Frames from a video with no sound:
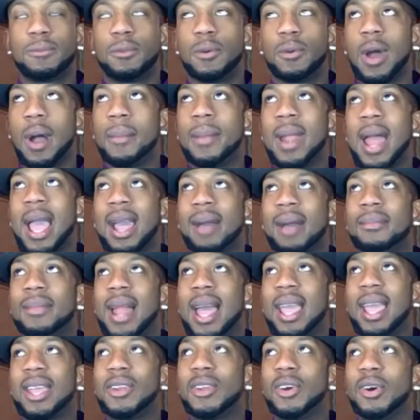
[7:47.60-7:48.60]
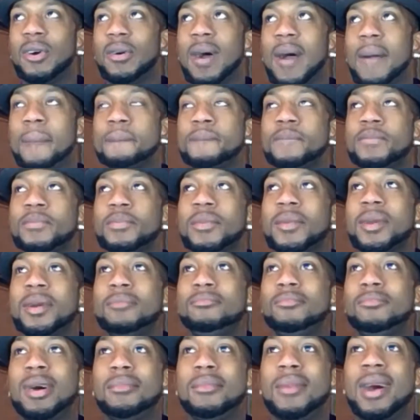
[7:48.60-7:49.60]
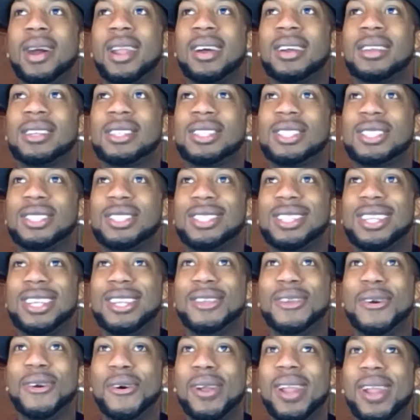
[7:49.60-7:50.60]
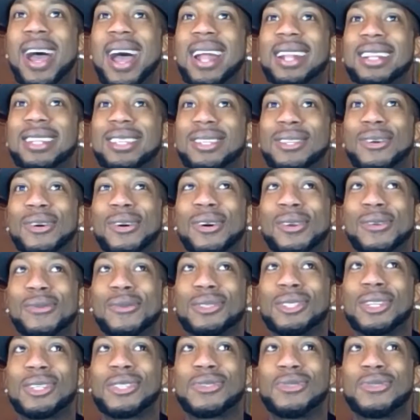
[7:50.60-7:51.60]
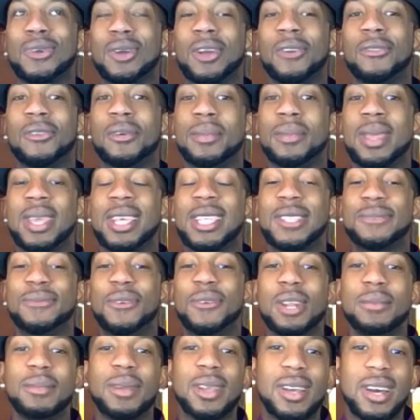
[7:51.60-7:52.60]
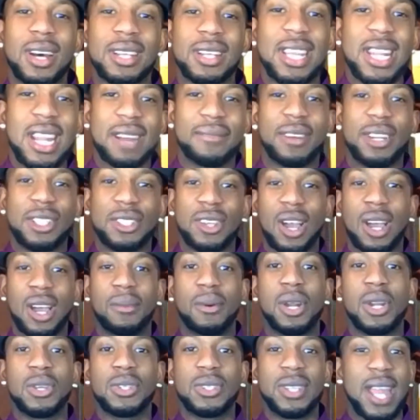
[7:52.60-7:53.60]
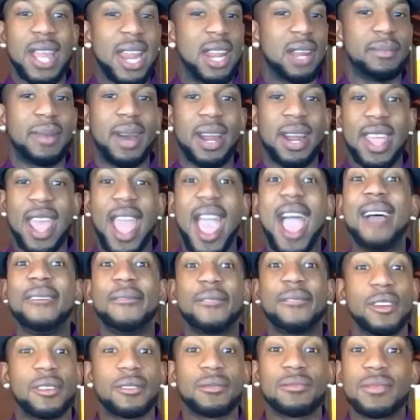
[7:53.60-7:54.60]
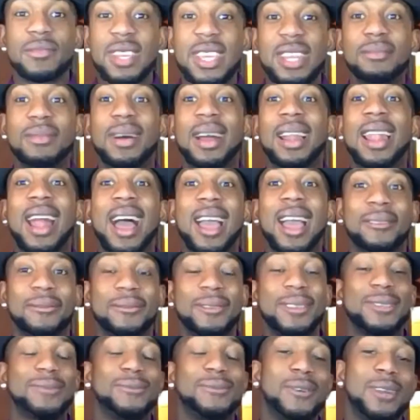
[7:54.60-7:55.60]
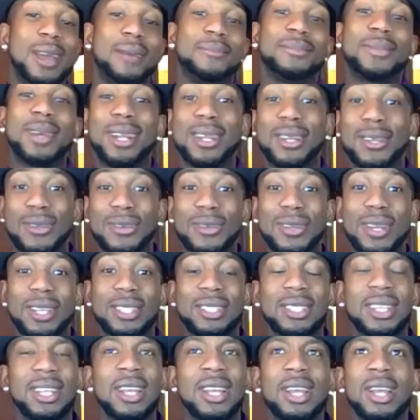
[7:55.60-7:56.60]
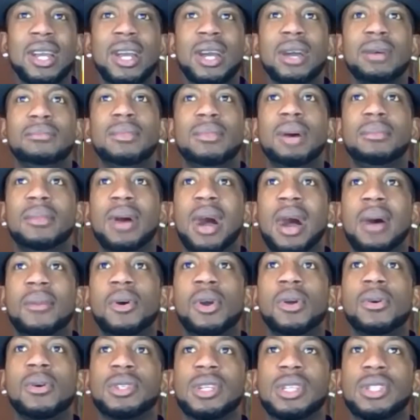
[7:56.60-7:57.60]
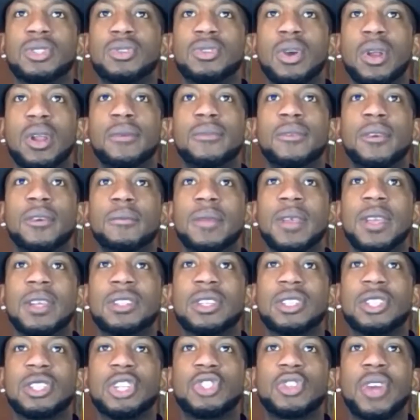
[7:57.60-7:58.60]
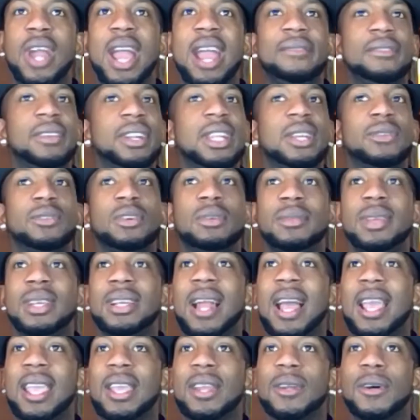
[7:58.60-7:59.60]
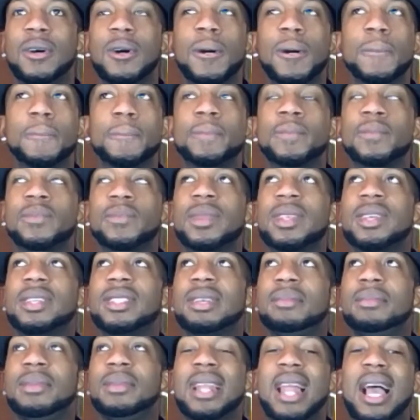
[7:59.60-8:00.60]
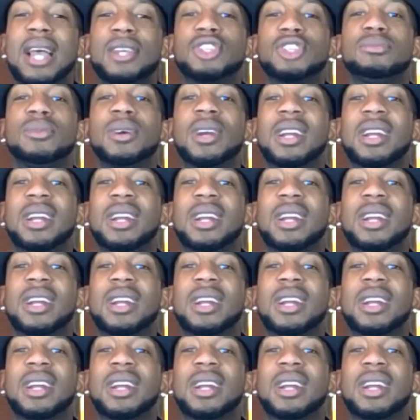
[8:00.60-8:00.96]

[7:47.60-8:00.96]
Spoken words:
I'm like, you know what? My mother, she know that, you know, it was a struggle for me. It's funny because I never talk about this with anybody ever in my life. It's funny, I'm telling you this. My mom knew it was a struggle for me, so she tried everything with me, like, you know, send me like summer